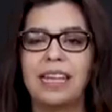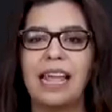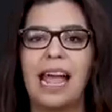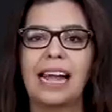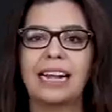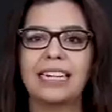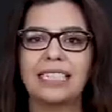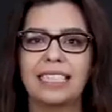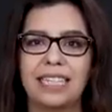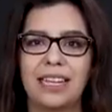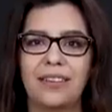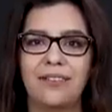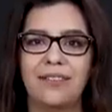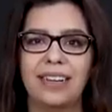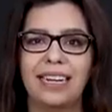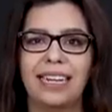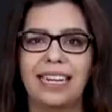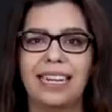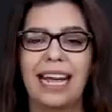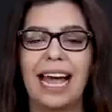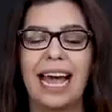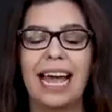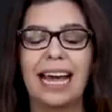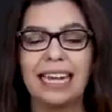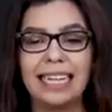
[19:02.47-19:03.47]
the
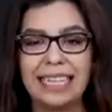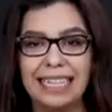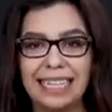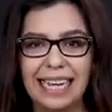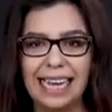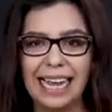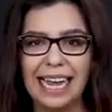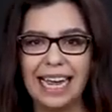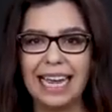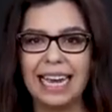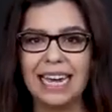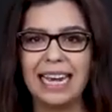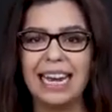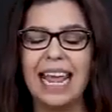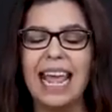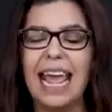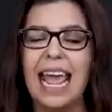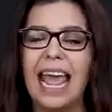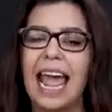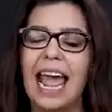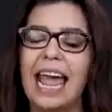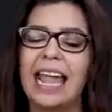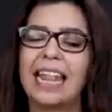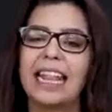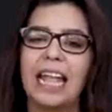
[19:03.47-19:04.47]
activity again,
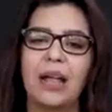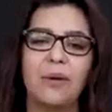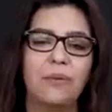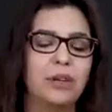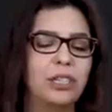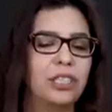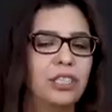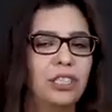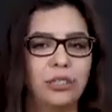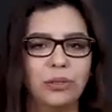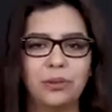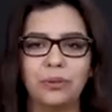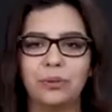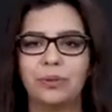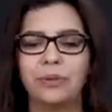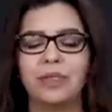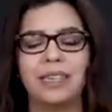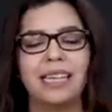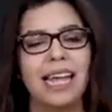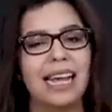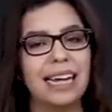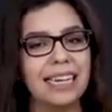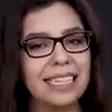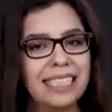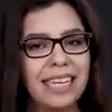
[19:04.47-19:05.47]
and they would do
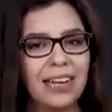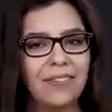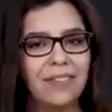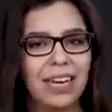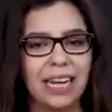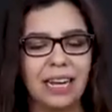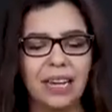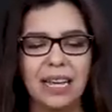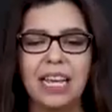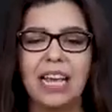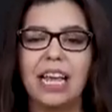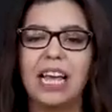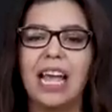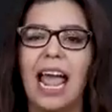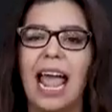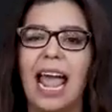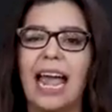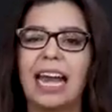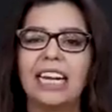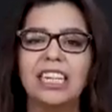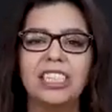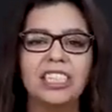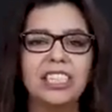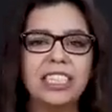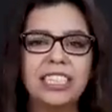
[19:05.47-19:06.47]
the activity.
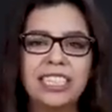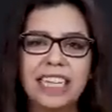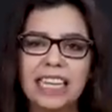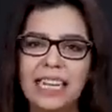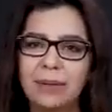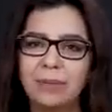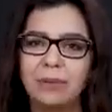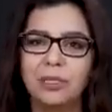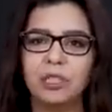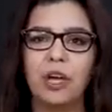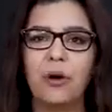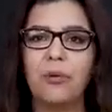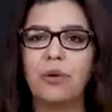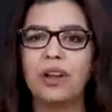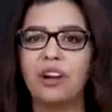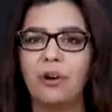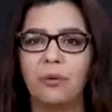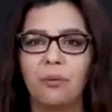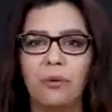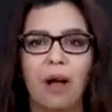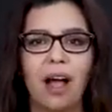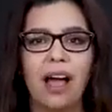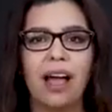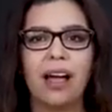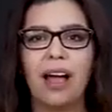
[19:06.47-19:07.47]
And it just keeps going
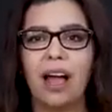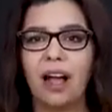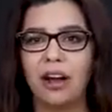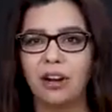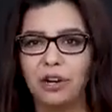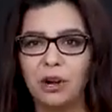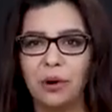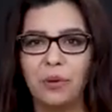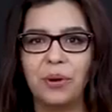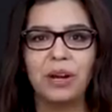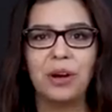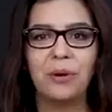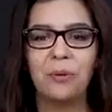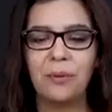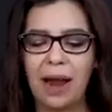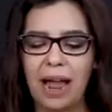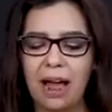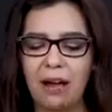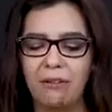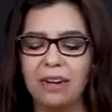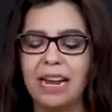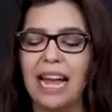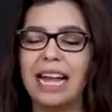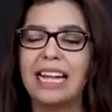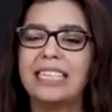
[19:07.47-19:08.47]

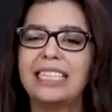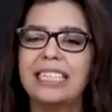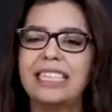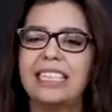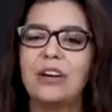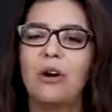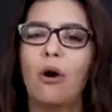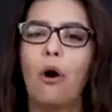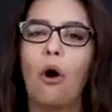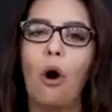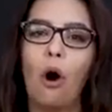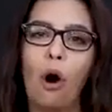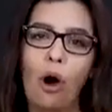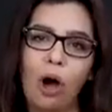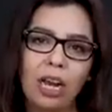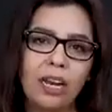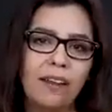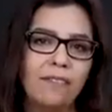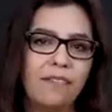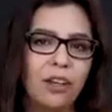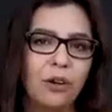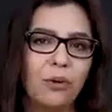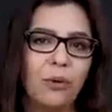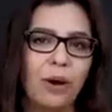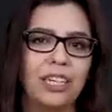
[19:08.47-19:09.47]
around until
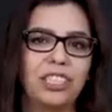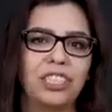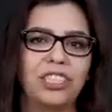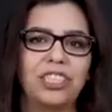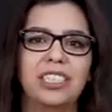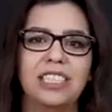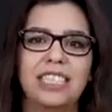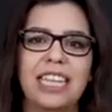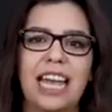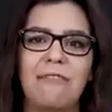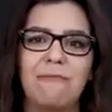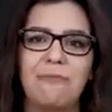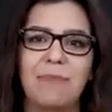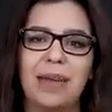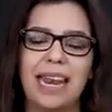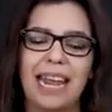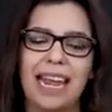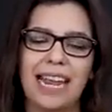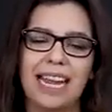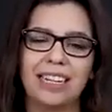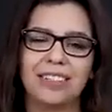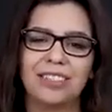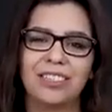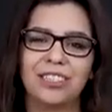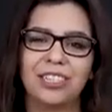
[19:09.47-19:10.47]
all of the questions have been
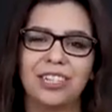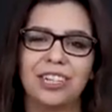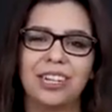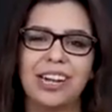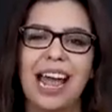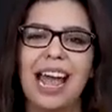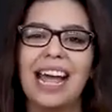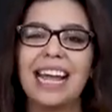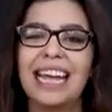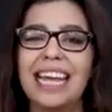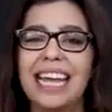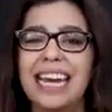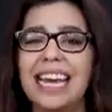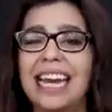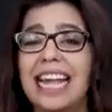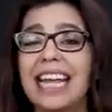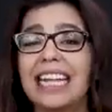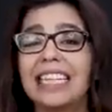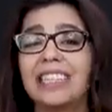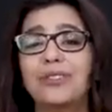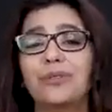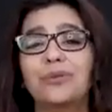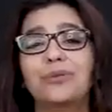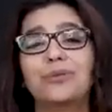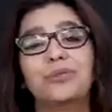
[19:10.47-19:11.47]
answered. Again,
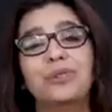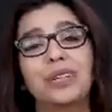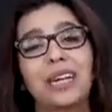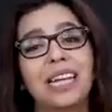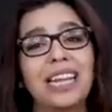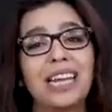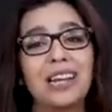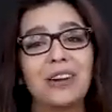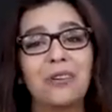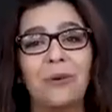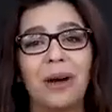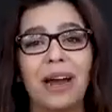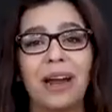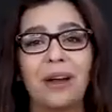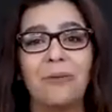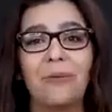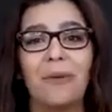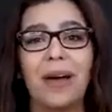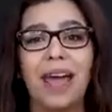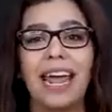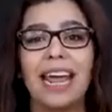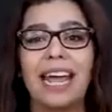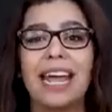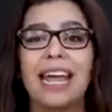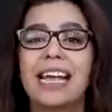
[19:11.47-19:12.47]
it's a really great
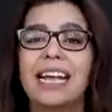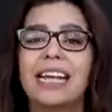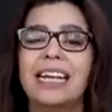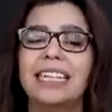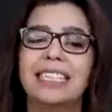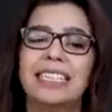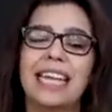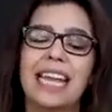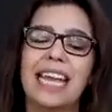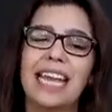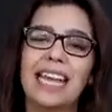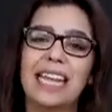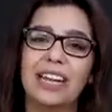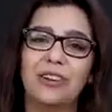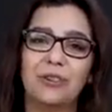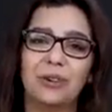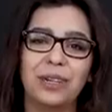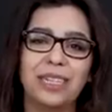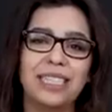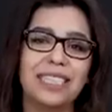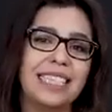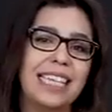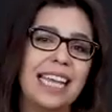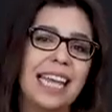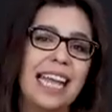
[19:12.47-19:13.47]
way to
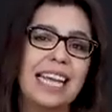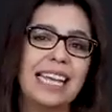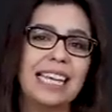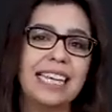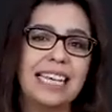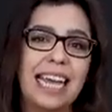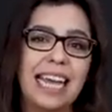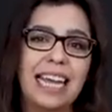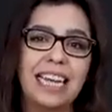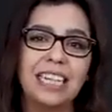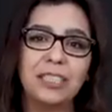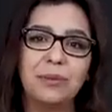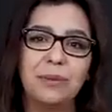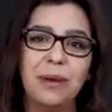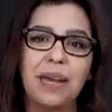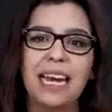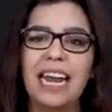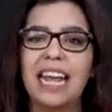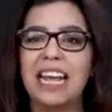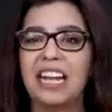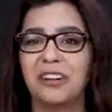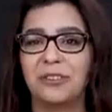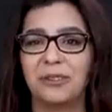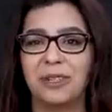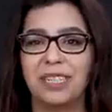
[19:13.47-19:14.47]
increase the
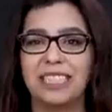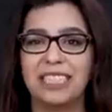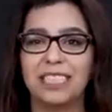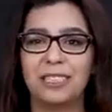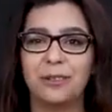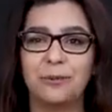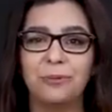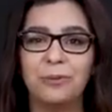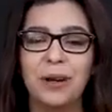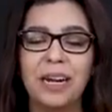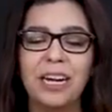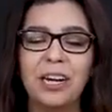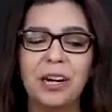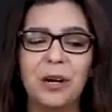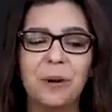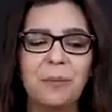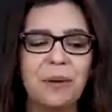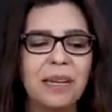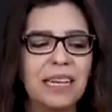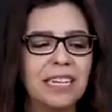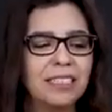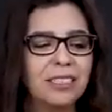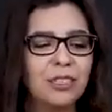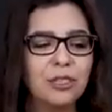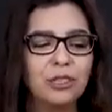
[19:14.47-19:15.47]
engagement, increase the rigor,
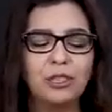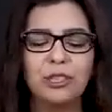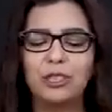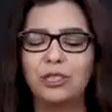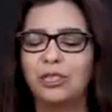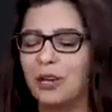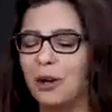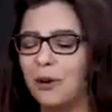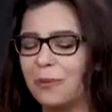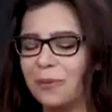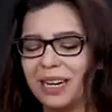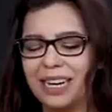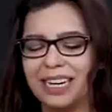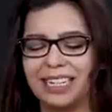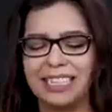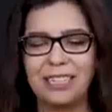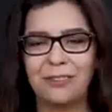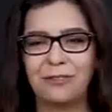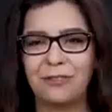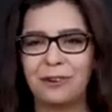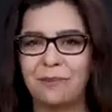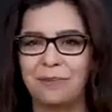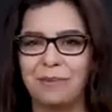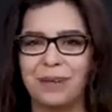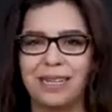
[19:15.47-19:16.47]
because there's so many
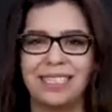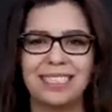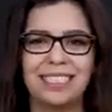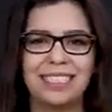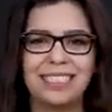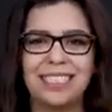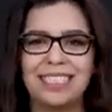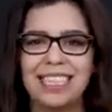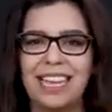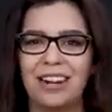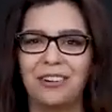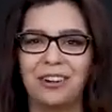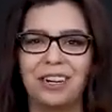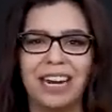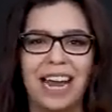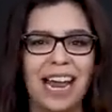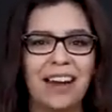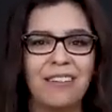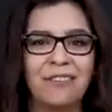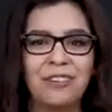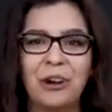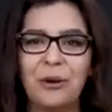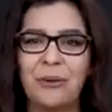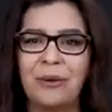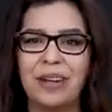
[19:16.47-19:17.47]
different pieces that are
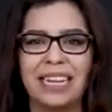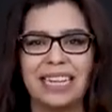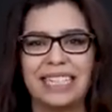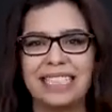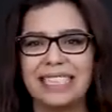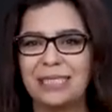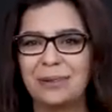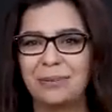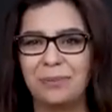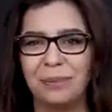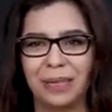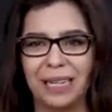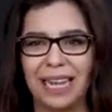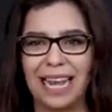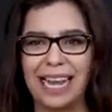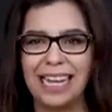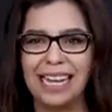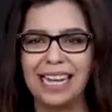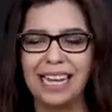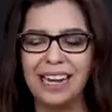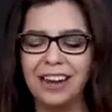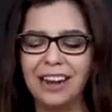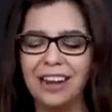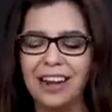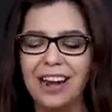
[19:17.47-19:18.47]
kind of going into
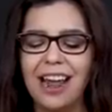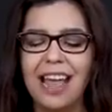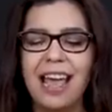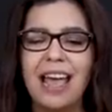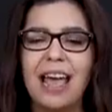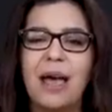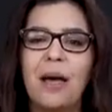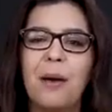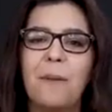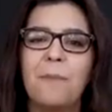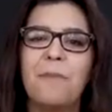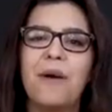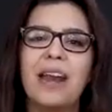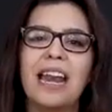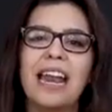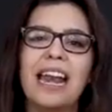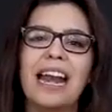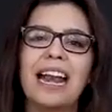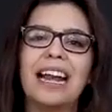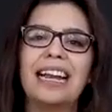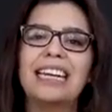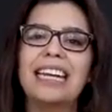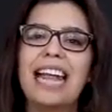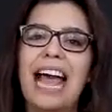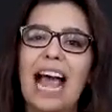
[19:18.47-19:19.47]
play here. But
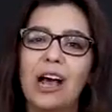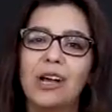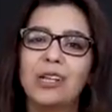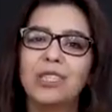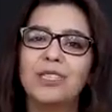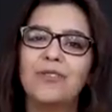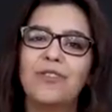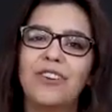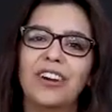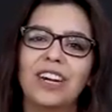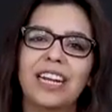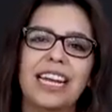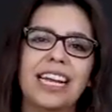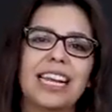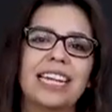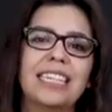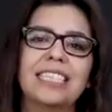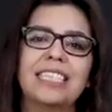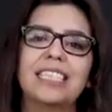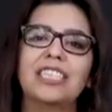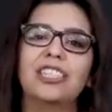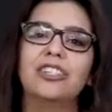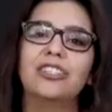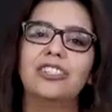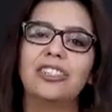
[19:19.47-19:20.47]
it allows for
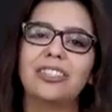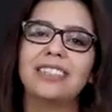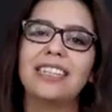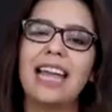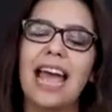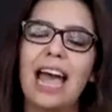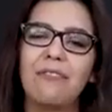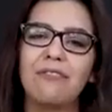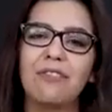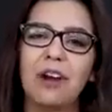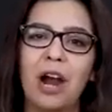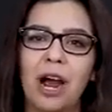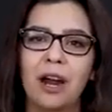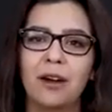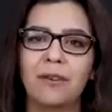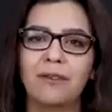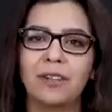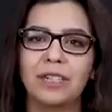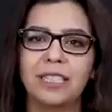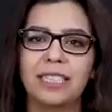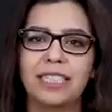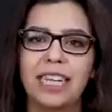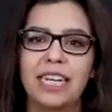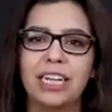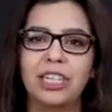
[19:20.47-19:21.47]
kids to just have
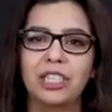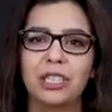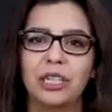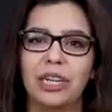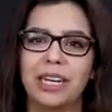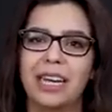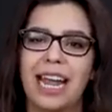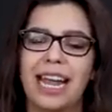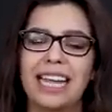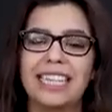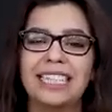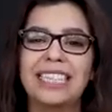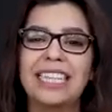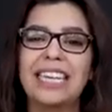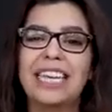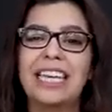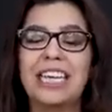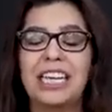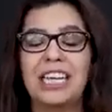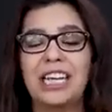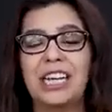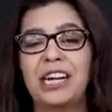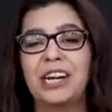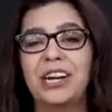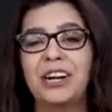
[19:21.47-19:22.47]
conversation and to
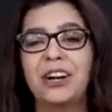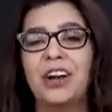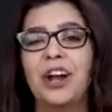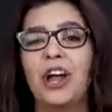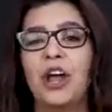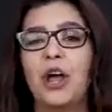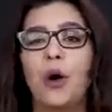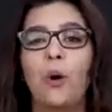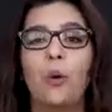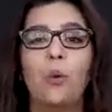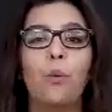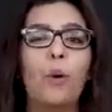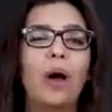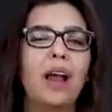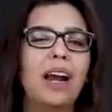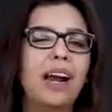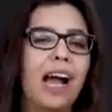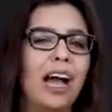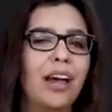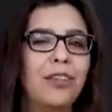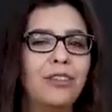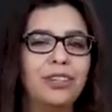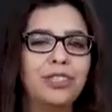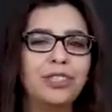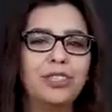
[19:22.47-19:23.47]
hear what
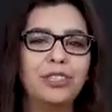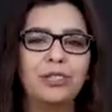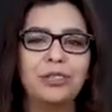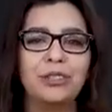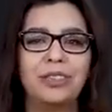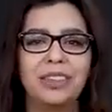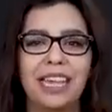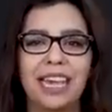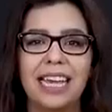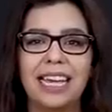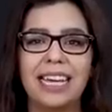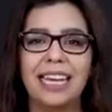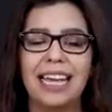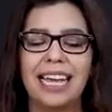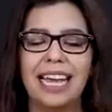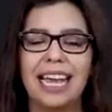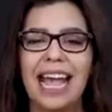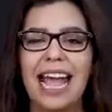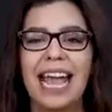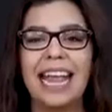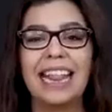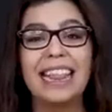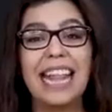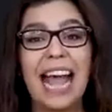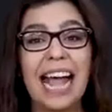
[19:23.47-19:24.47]
others are
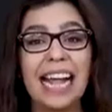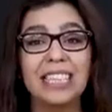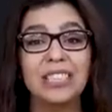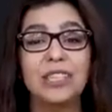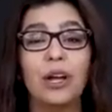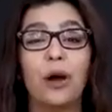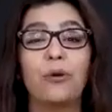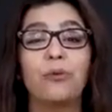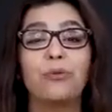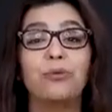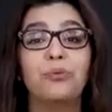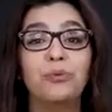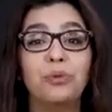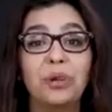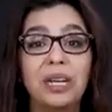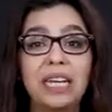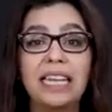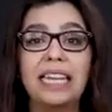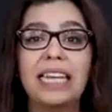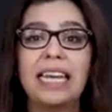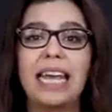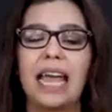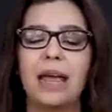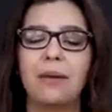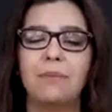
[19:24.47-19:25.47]
thinking. And that's a
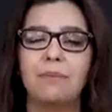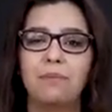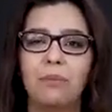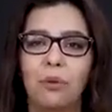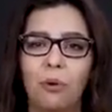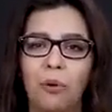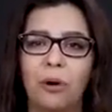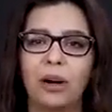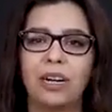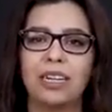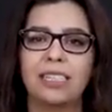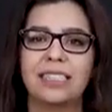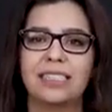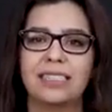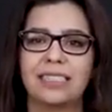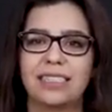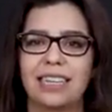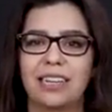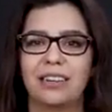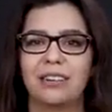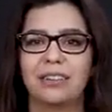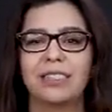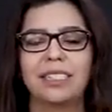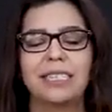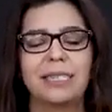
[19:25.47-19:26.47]
really important
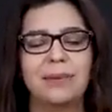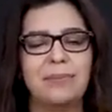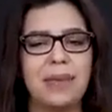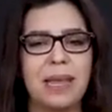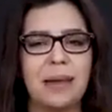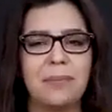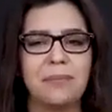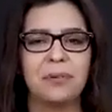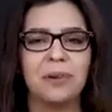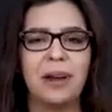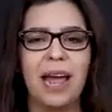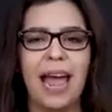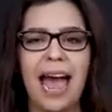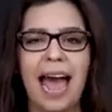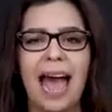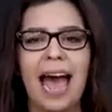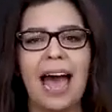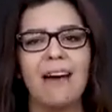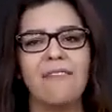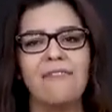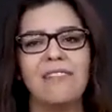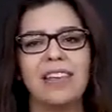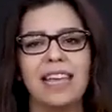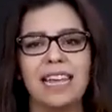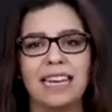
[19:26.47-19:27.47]
skill to be able to
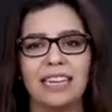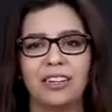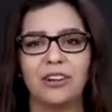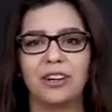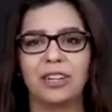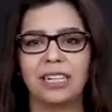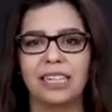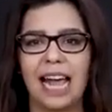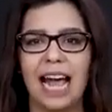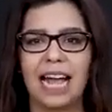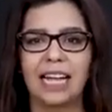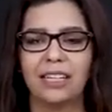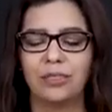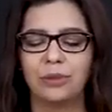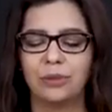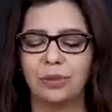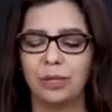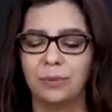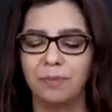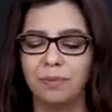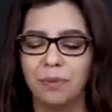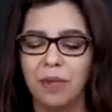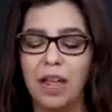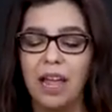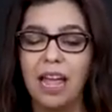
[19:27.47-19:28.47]
have in your
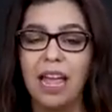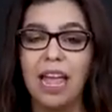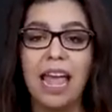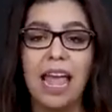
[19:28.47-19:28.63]
classroom.